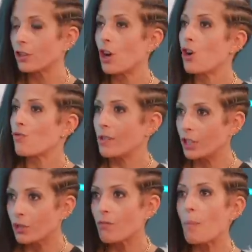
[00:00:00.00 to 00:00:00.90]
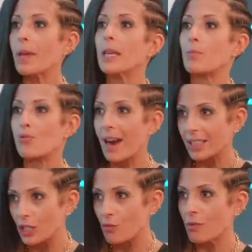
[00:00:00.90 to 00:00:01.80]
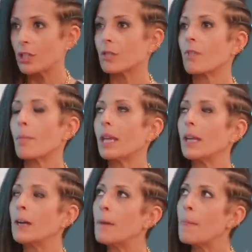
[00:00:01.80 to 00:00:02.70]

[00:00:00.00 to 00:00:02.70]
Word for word: to rinse and repeat, practice, rinse and repeat.